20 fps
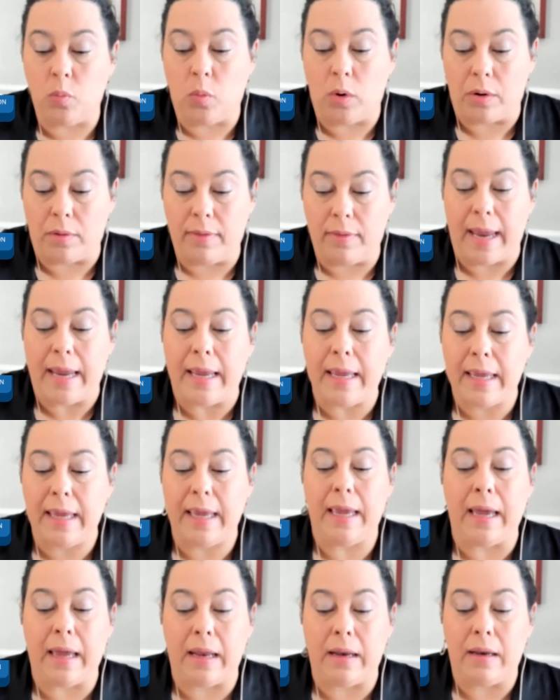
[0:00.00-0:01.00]
where they
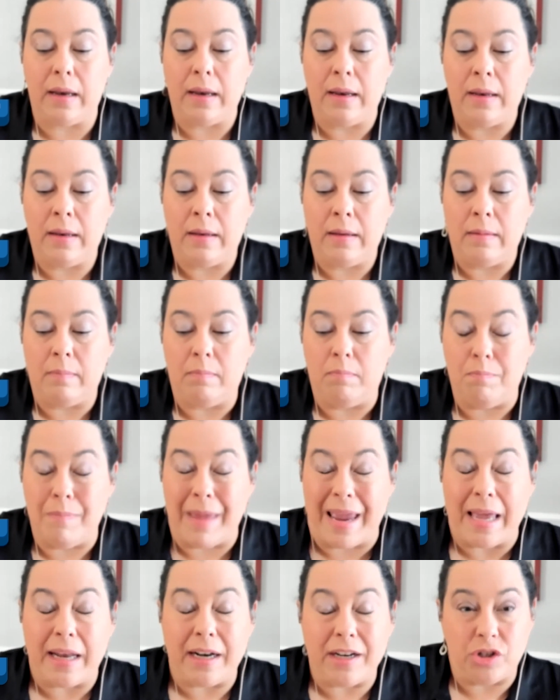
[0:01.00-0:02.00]
can't
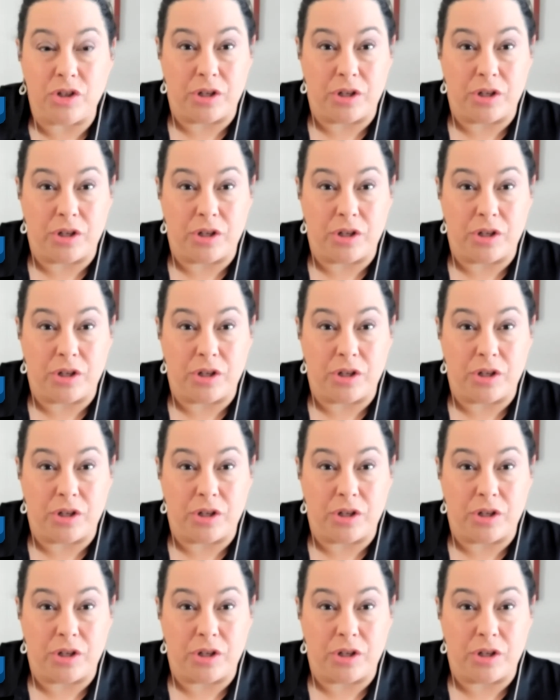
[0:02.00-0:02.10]
manage